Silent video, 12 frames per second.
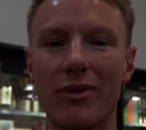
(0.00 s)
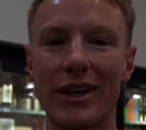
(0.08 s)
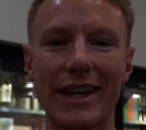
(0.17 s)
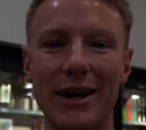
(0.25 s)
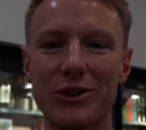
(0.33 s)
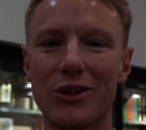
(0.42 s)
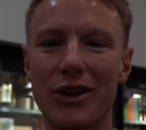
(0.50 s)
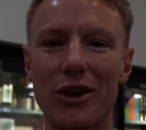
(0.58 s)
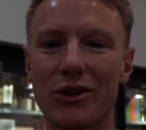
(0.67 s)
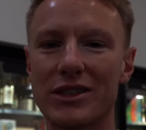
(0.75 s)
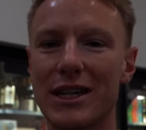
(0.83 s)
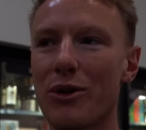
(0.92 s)
but now I don't know
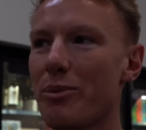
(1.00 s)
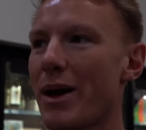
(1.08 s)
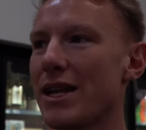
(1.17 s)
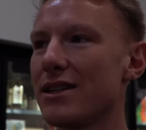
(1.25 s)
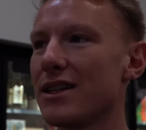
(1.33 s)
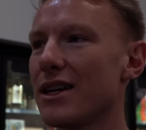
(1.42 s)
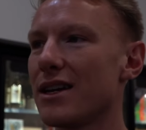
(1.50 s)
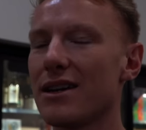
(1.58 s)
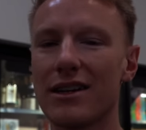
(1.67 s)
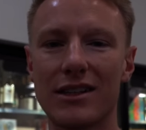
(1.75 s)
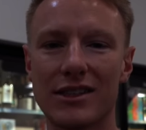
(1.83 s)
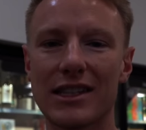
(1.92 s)
because now we're penned in here
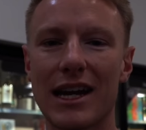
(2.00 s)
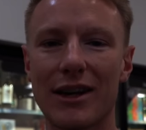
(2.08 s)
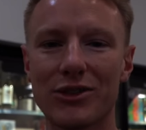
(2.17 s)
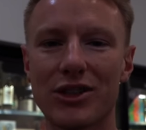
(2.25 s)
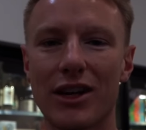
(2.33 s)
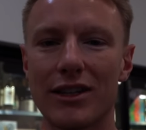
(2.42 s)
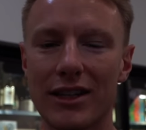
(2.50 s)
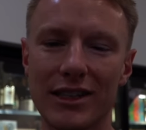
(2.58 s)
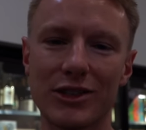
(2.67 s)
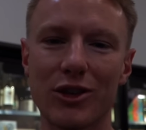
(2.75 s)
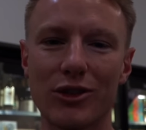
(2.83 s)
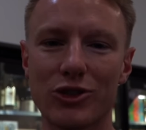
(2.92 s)
and he's sat outside and
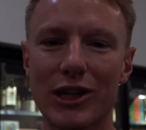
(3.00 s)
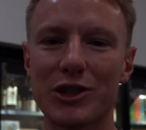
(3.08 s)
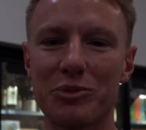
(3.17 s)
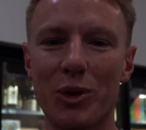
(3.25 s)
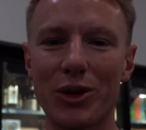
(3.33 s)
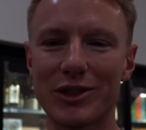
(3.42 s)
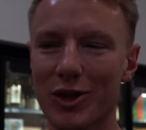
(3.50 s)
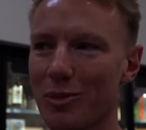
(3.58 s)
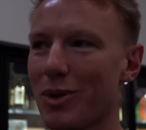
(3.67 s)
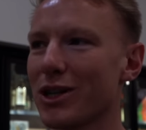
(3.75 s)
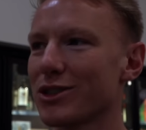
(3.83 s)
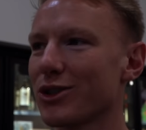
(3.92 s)
he's got transport, he's got
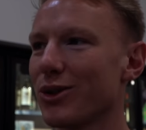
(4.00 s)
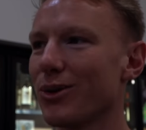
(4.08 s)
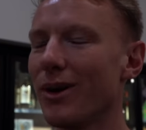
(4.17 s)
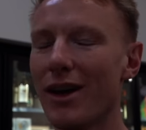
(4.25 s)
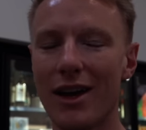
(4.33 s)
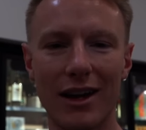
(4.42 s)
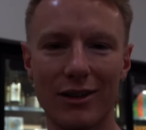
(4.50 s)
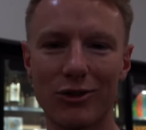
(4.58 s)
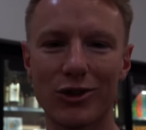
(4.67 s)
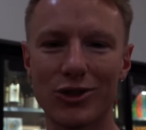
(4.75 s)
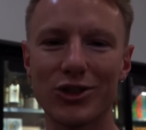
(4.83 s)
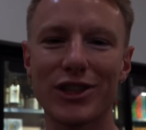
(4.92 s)
bicycle, and I've
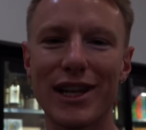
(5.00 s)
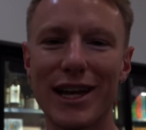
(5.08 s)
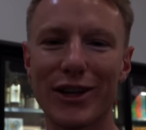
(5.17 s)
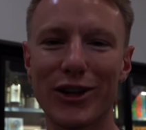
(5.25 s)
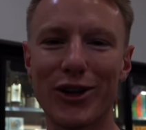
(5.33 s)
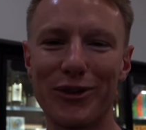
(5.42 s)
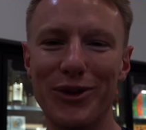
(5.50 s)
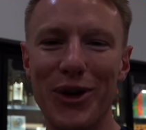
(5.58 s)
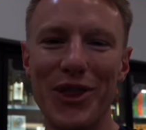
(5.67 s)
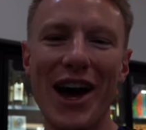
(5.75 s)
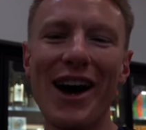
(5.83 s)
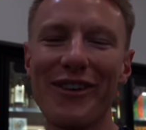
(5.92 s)
got dodgy leg and I can't
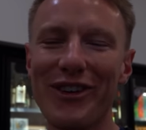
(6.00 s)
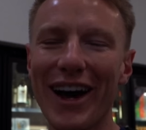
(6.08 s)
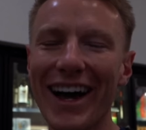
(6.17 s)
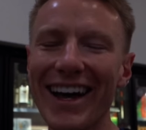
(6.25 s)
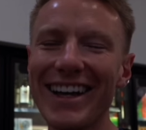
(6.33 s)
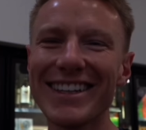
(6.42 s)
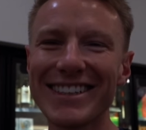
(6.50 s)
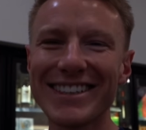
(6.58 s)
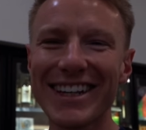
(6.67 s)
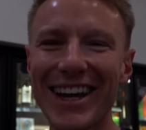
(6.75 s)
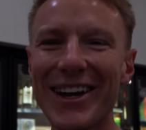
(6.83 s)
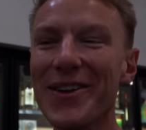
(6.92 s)
run that
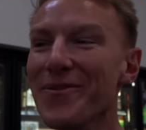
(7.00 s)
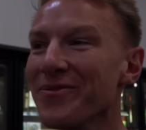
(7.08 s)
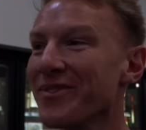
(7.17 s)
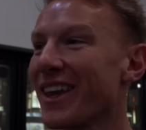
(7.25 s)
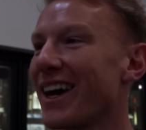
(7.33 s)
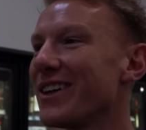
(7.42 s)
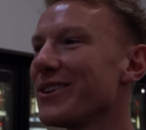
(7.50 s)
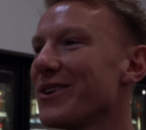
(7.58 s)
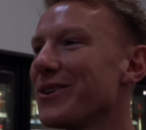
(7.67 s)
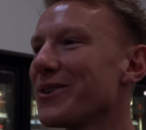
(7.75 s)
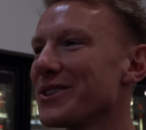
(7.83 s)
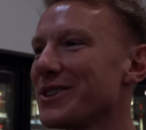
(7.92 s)
fast. I don't
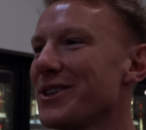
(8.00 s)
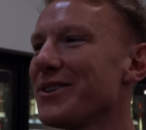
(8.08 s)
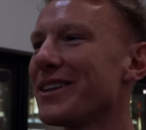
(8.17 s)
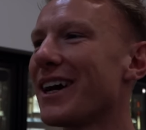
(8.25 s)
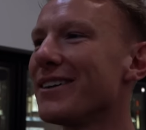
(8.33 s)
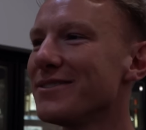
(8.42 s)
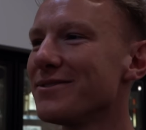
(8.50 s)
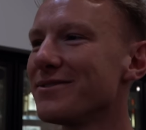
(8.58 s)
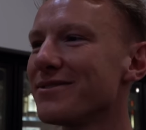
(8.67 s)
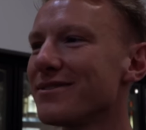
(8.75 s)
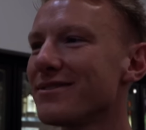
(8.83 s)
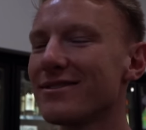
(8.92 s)
know what to do
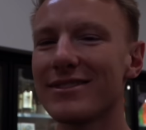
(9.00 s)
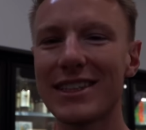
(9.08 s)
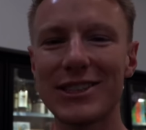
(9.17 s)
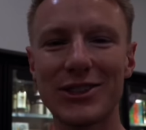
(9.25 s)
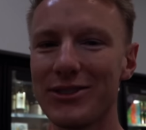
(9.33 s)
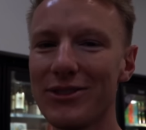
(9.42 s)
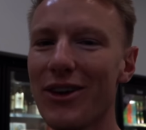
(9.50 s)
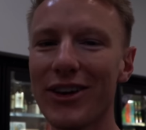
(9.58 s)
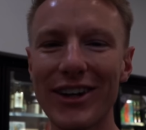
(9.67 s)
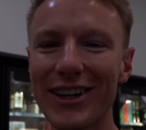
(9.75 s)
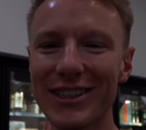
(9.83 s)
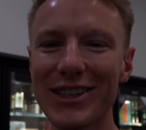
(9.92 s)
now. He's not a
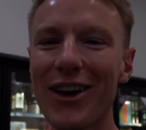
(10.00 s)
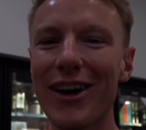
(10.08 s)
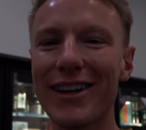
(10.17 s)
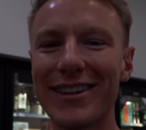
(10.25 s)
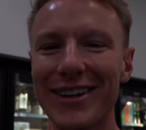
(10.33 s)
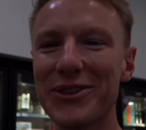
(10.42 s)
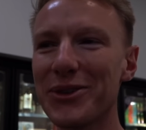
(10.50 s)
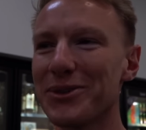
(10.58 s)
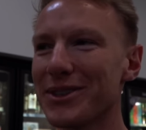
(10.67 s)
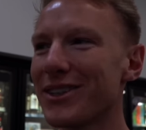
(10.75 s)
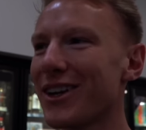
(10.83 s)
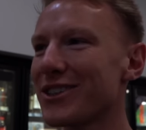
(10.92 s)
nice guy. I thought he
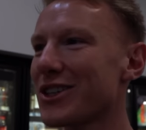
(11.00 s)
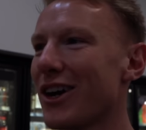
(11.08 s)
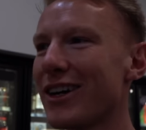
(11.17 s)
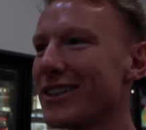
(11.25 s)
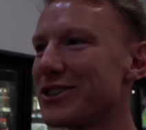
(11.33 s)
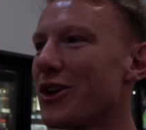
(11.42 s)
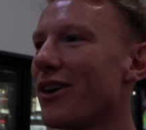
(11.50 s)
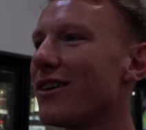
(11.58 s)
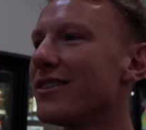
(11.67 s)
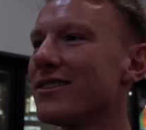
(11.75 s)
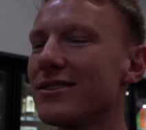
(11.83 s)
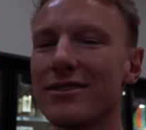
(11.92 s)
was a nice guy and he's not
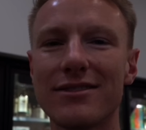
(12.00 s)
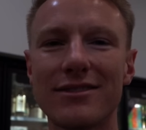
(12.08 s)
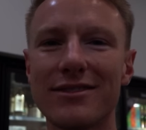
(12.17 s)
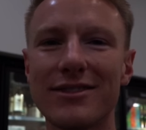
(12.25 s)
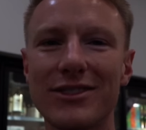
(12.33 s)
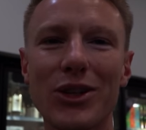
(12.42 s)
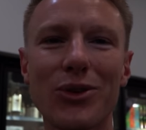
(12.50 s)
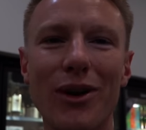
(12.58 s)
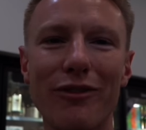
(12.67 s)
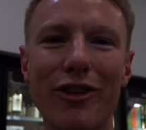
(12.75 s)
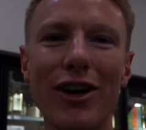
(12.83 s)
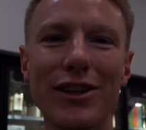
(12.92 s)
turned
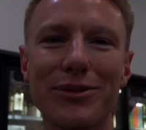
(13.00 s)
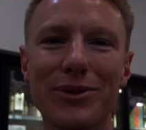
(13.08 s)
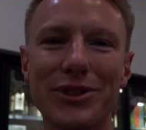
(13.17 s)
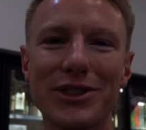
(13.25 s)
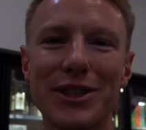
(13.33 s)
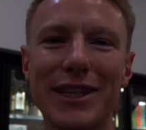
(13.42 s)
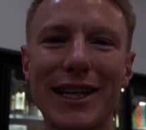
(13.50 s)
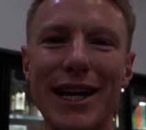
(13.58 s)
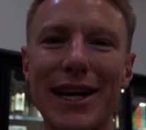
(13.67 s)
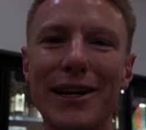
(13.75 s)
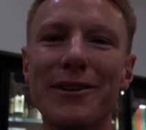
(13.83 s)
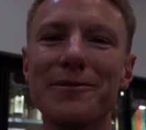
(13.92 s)
quite violent once the
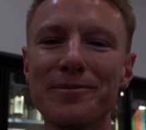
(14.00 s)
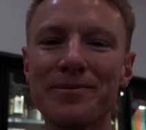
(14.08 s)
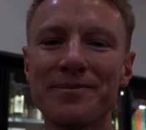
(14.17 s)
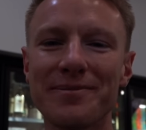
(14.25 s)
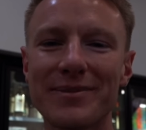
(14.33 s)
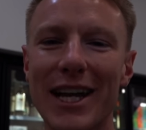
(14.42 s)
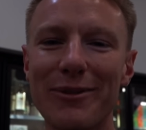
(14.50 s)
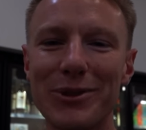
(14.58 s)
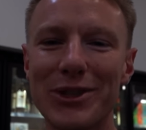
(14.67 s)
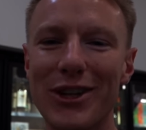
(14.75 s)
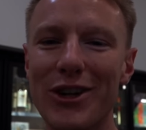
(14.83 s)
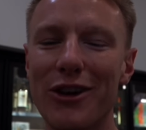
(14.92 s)
uh,
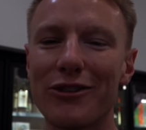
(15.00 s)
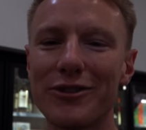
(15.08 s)
camera turned off.